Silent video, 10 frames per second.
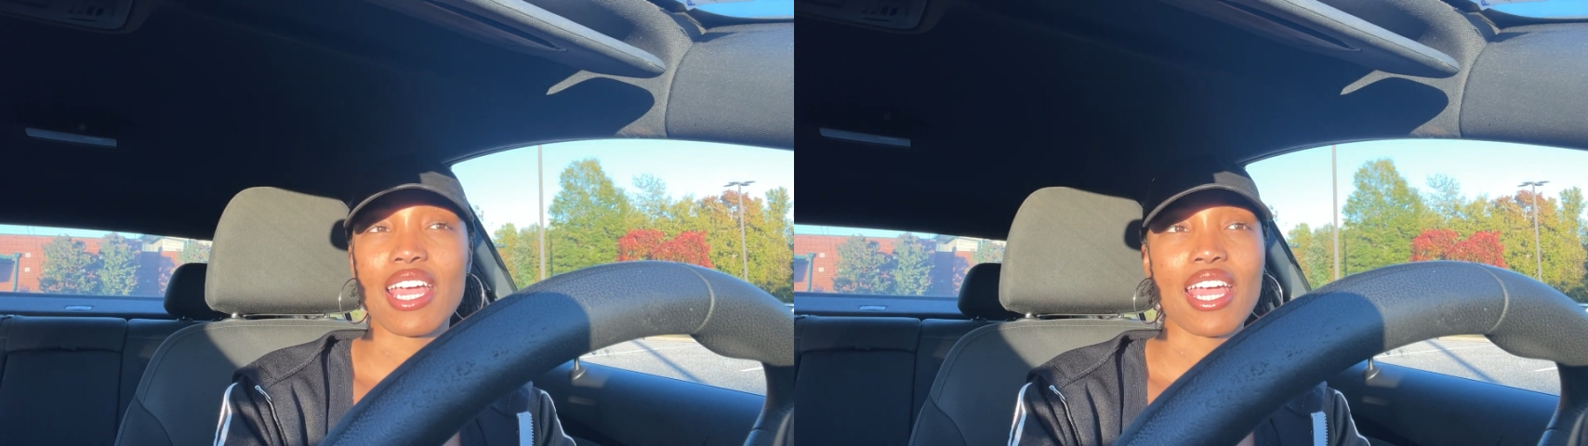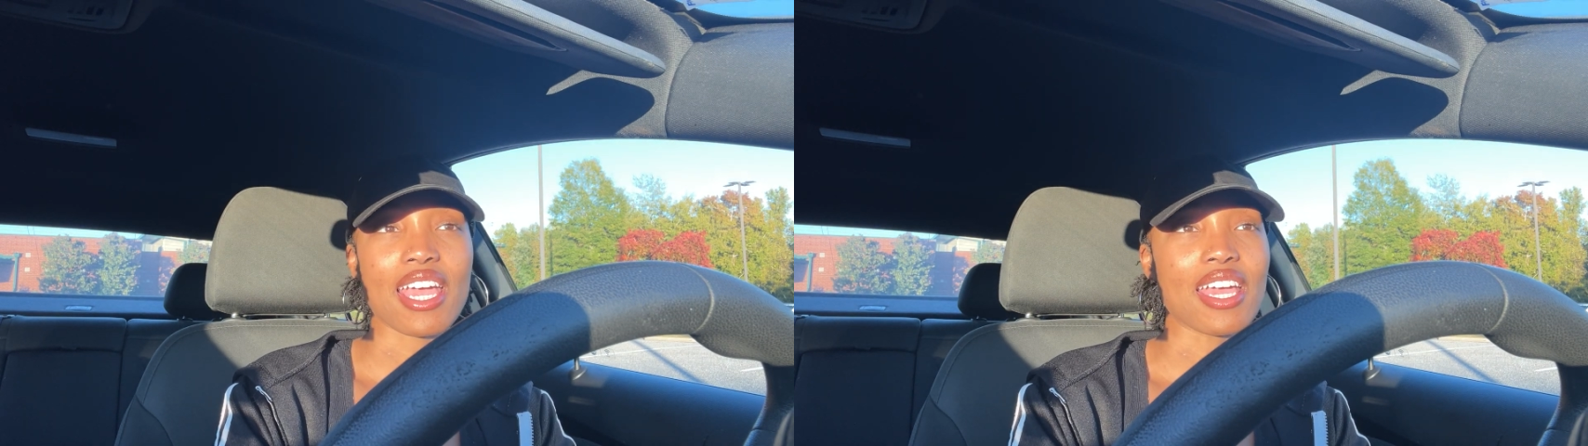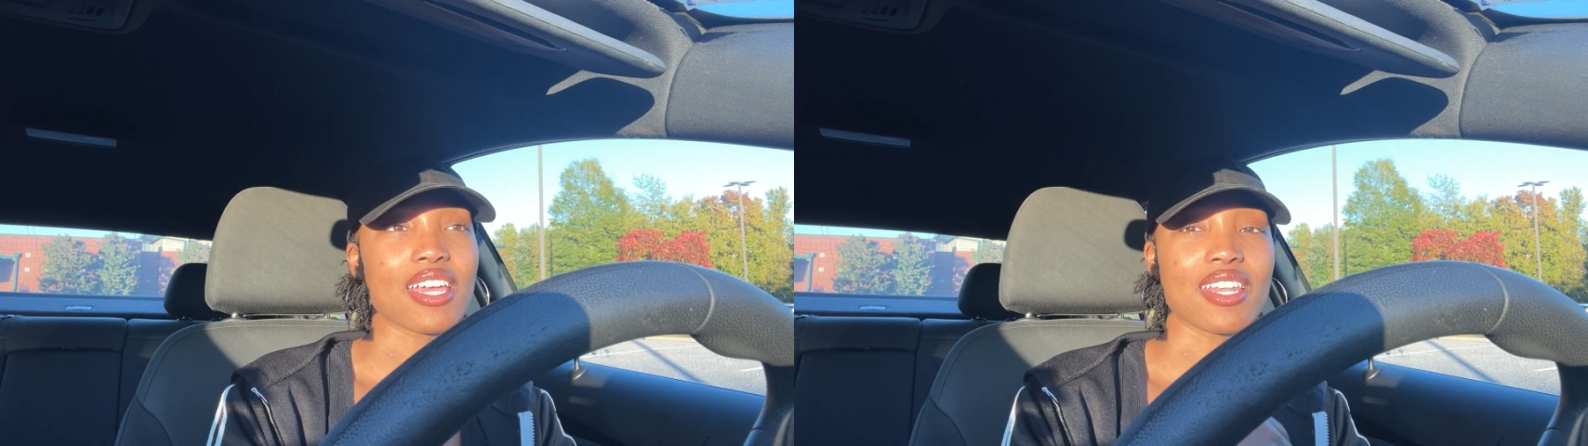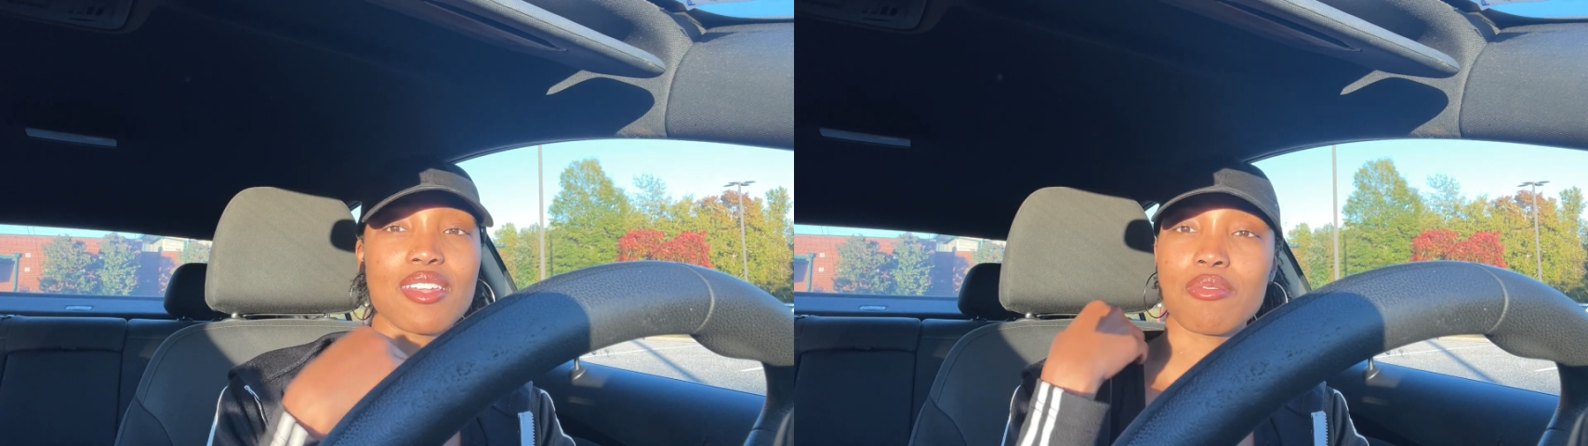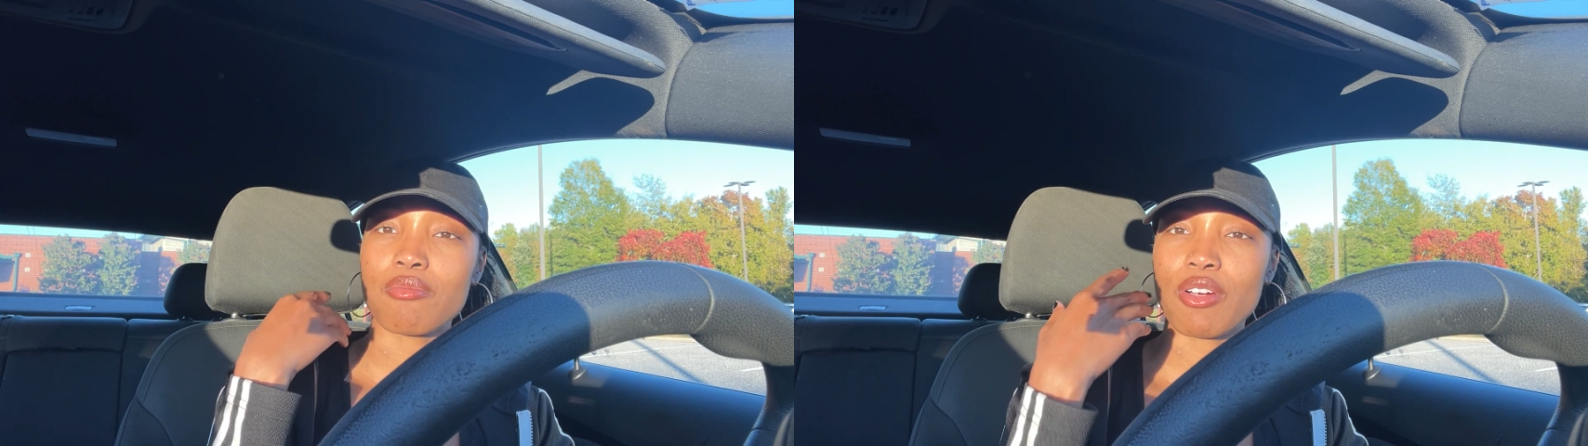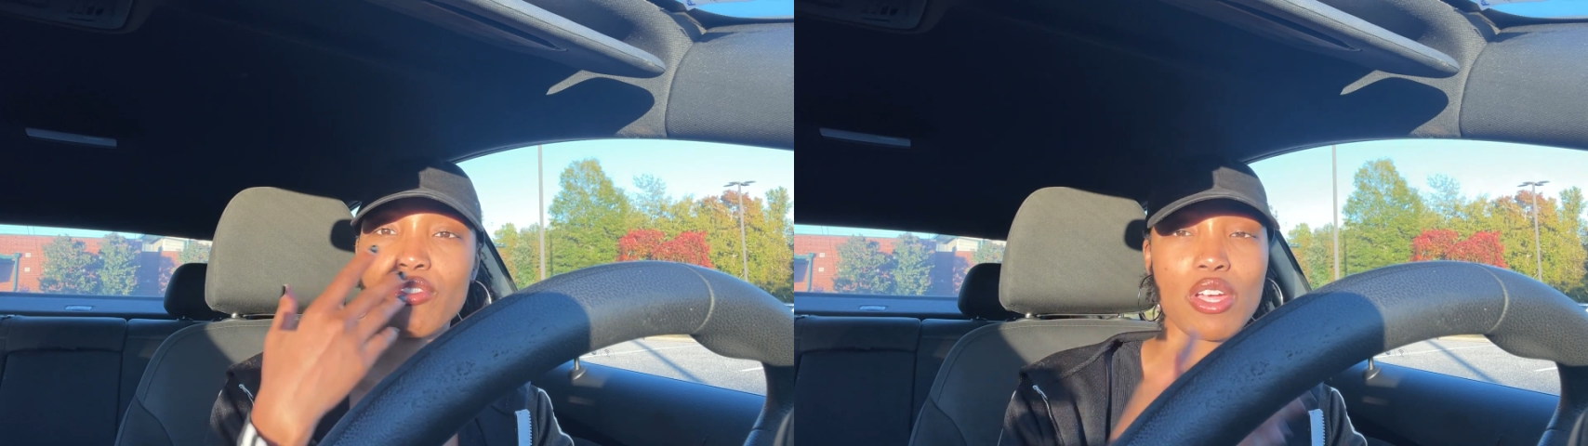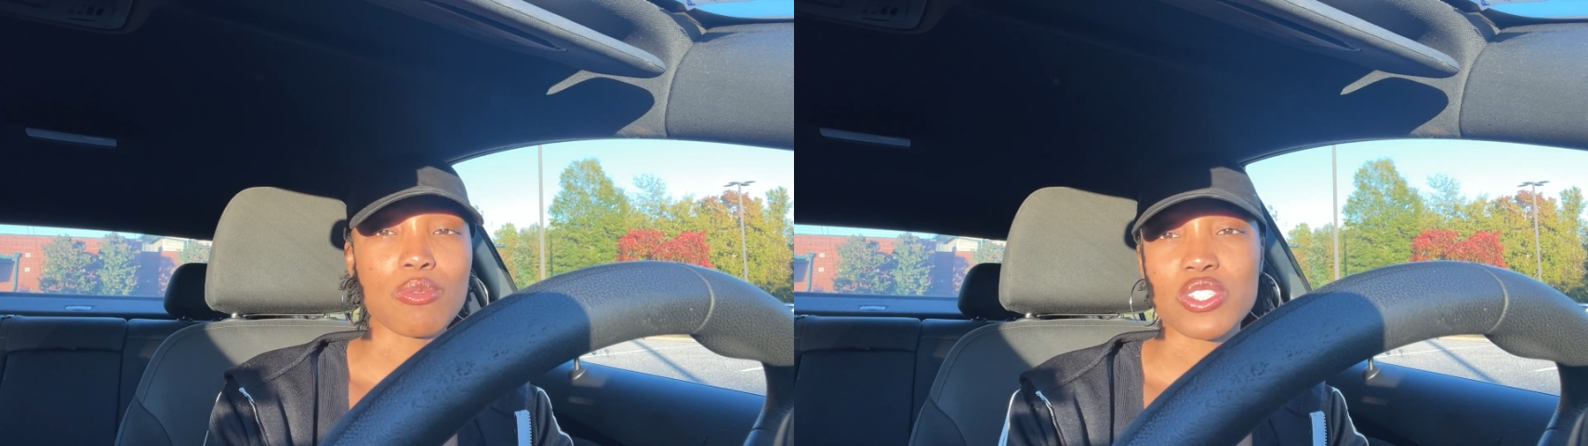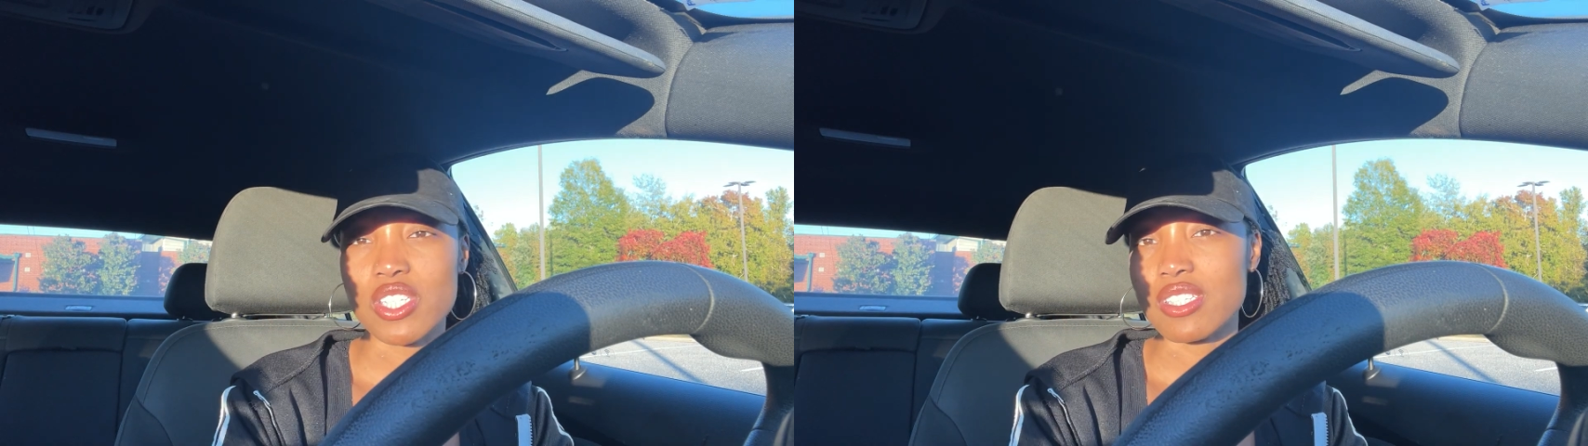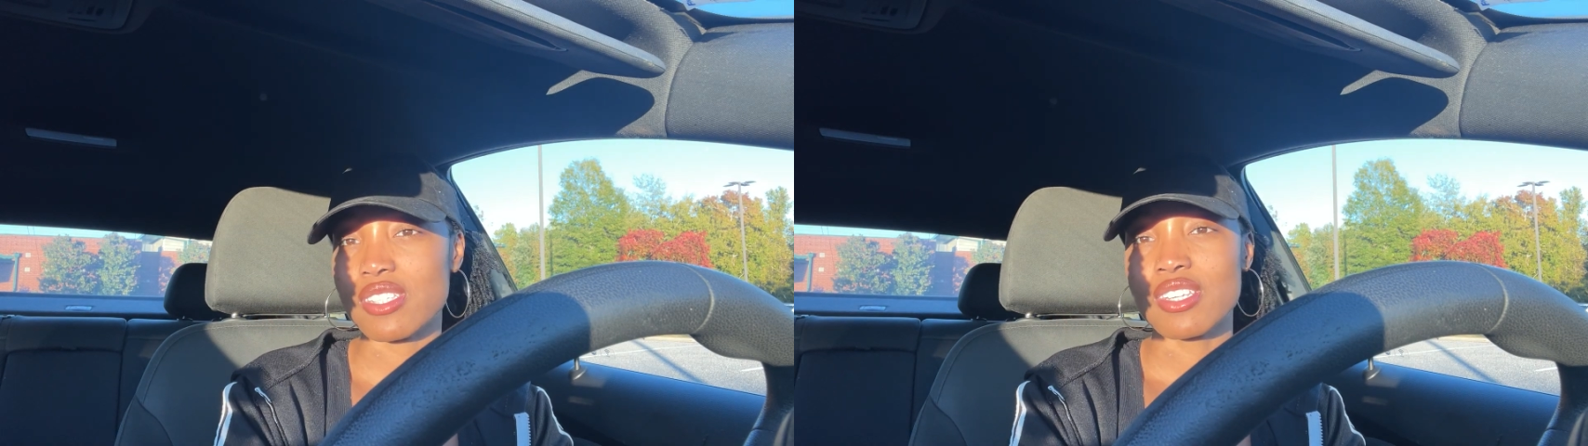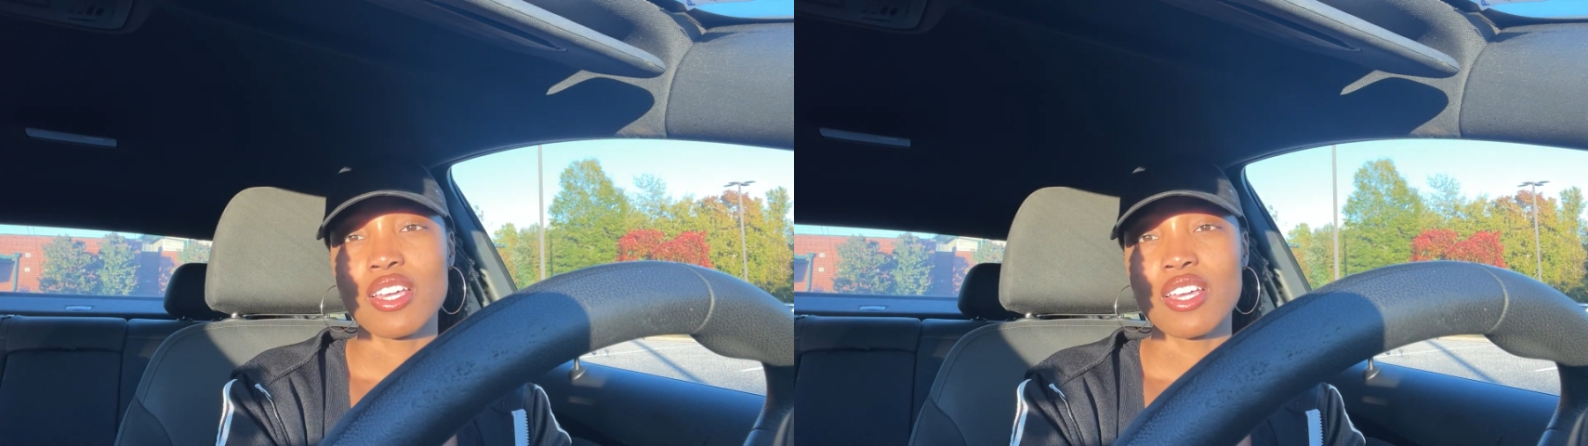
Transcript: and my friend was just